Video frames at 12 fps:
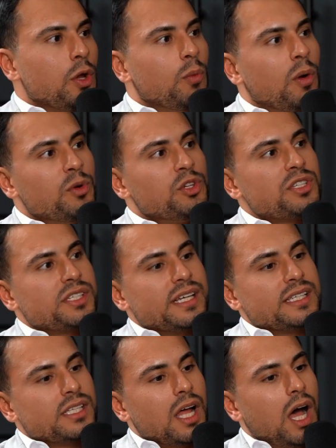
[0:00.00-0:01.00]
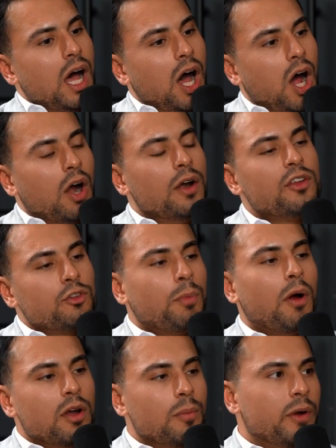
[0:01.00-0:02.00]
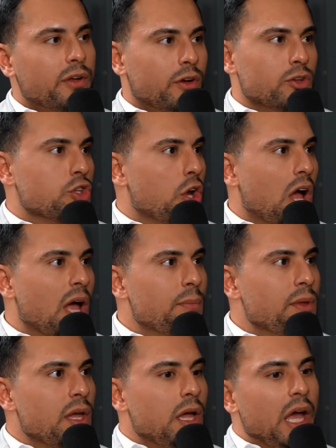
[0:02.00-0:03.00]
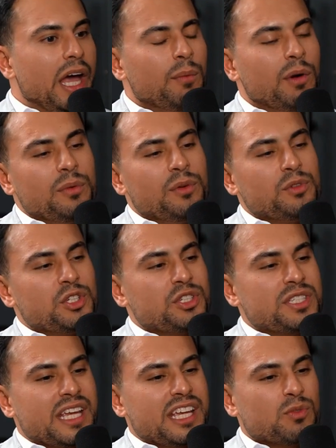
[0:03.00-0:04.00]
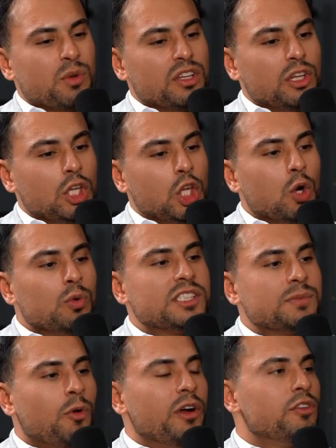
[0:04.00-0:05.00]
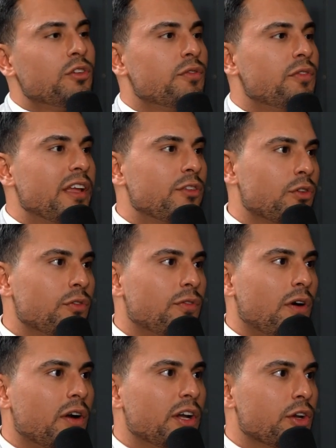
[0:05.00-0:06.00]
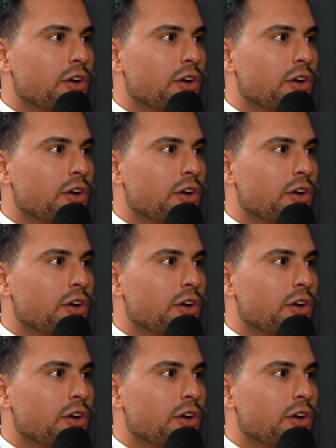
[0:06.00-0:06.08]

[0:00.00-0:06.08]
What would you say is the hardest part about your job? And what would you say is one of the lowest points you've faced so far in your